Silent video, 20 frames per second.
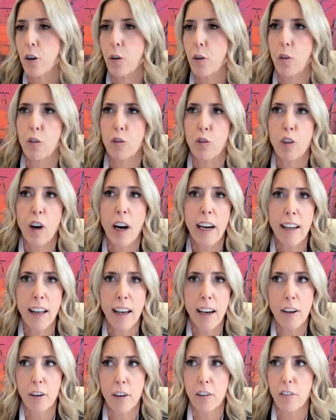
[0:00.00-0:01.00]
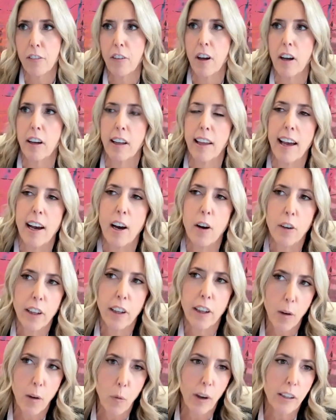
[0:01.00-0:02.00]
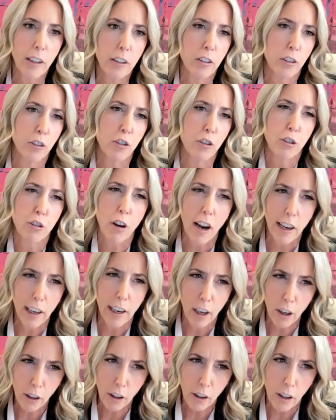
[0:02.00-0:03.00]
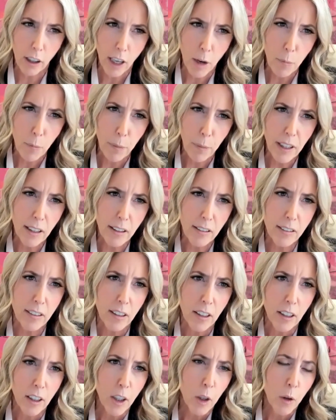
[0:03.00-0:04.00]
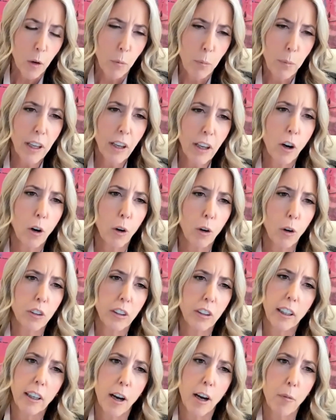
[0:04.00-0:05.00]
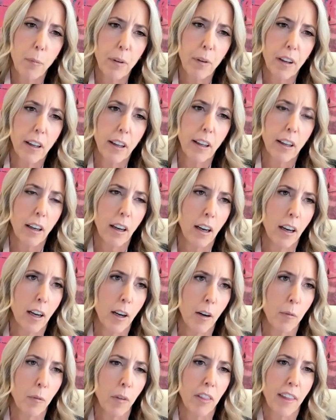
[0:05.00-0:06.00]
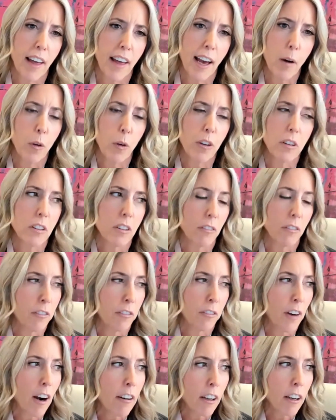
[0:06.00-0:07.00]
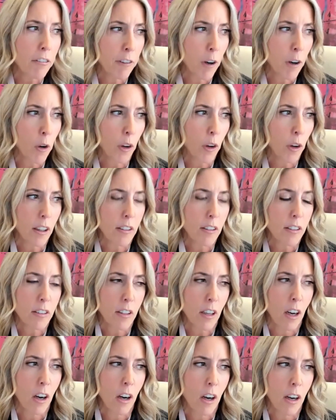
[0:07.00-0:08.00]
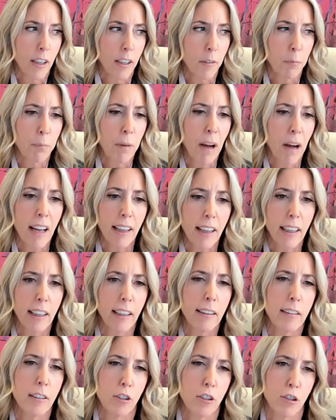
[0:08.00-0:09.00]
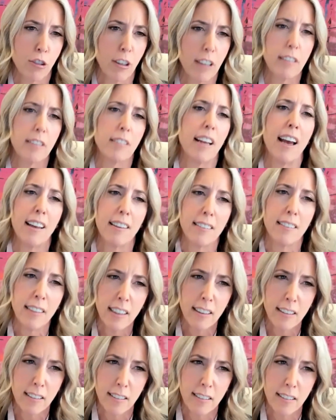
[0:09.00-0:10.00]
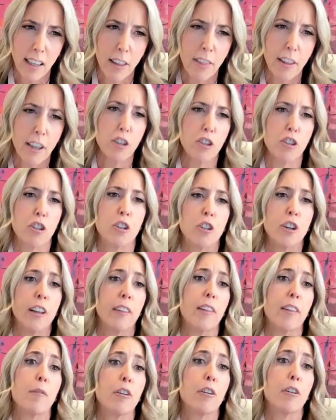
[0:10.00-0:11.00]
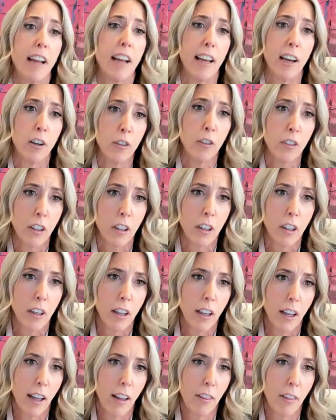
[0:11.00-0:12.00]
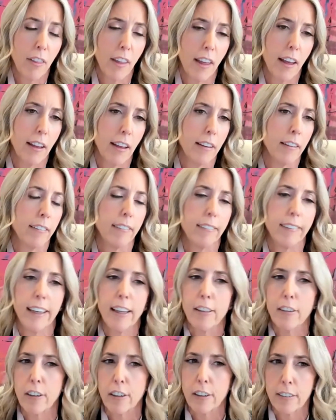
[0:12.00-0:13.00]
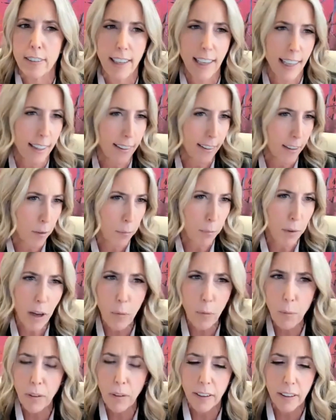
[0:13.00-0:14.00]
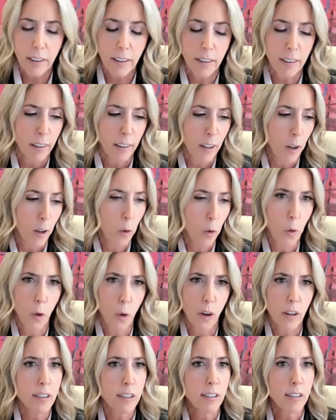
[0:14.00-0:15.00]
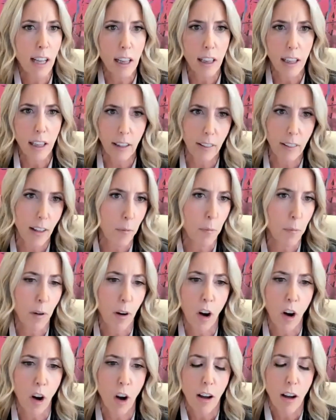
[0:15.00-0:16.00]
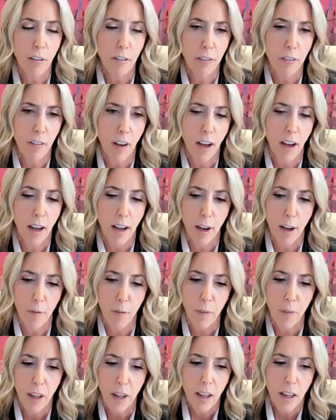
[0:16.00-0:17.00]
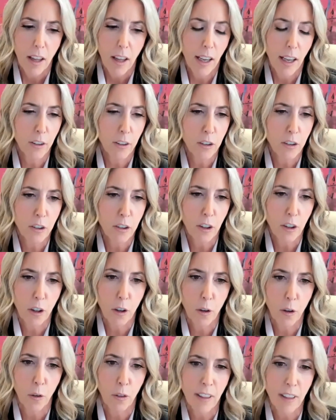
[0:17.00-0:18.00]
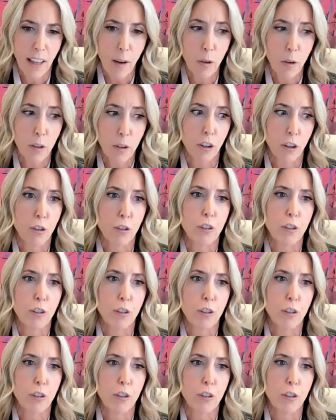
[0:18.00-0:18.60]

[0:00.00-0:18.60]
So right out of accounting, I went to Triarch Companies, big holding company that was very focused on buying distressed assets and then turning them around and then either taking them public or selling them off. And so that was a